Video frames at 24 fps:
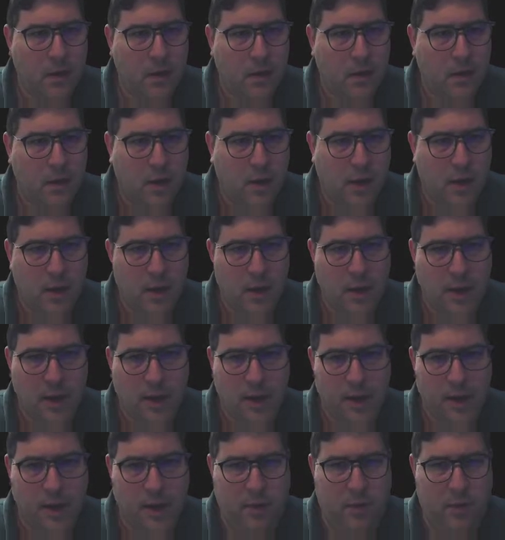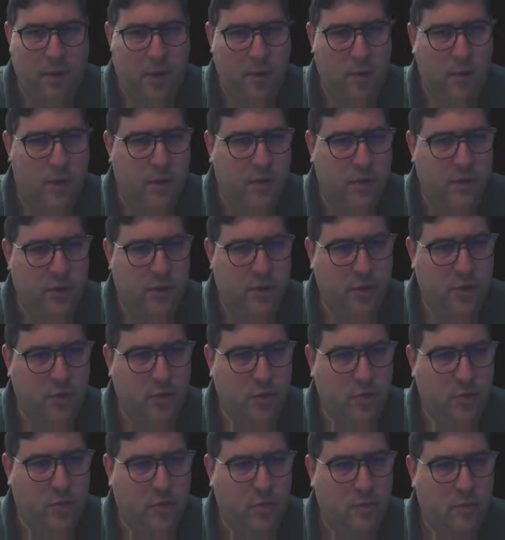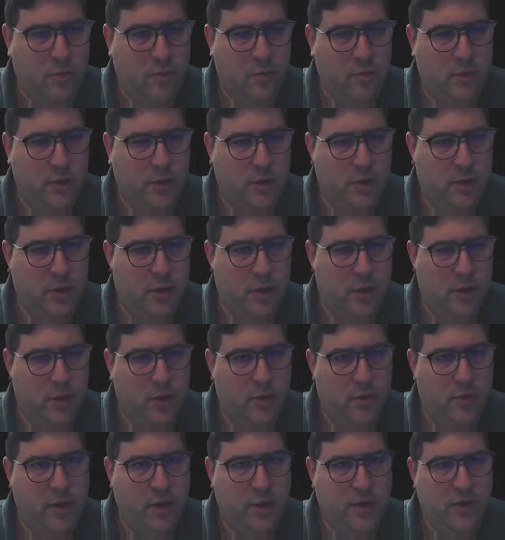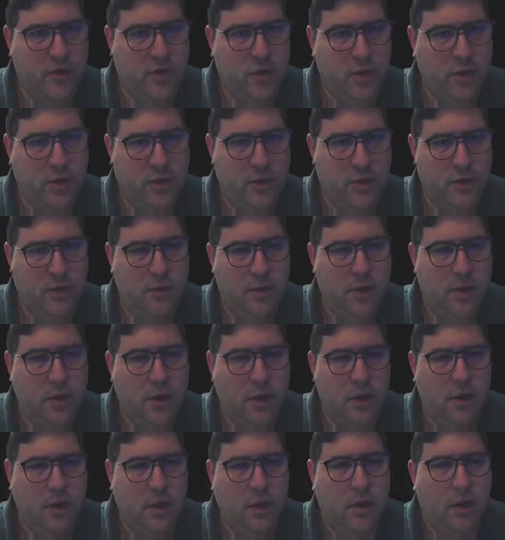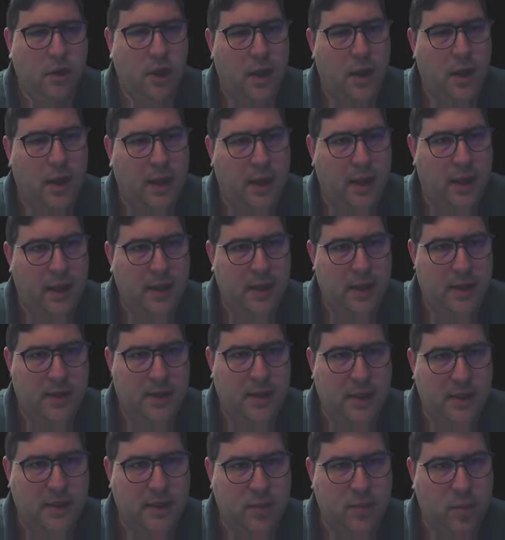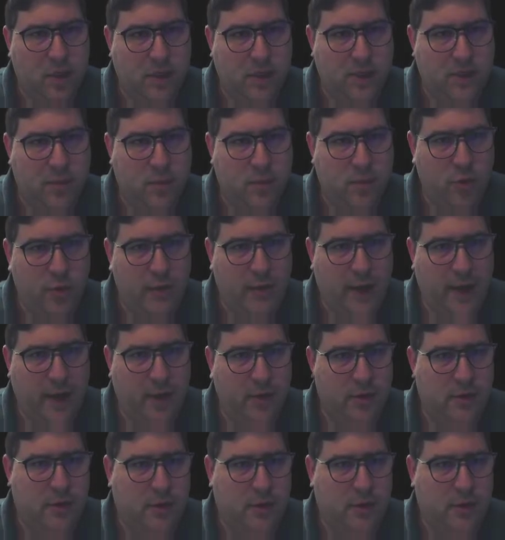And then we want to return resource. And this I just want to move out